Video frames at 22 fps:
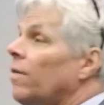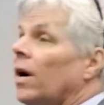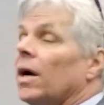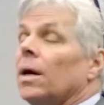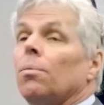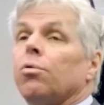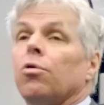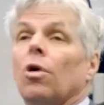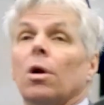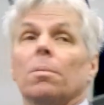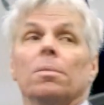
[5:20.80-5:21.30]

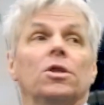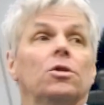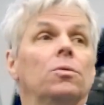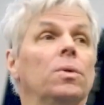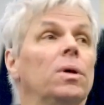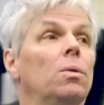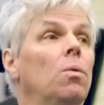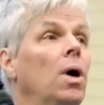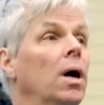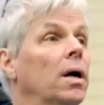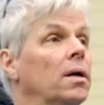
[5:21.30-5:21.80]
unemployment do
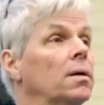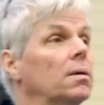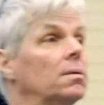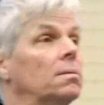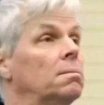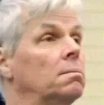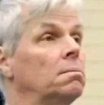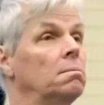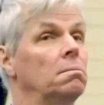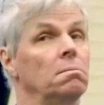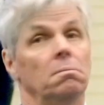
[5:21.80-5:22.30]
we want?
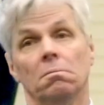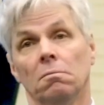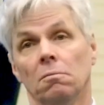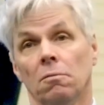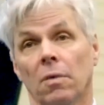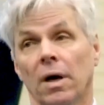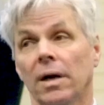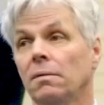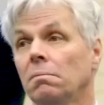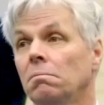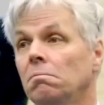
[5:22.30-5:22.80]

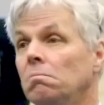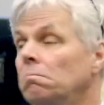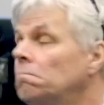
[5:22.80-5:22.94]
Right?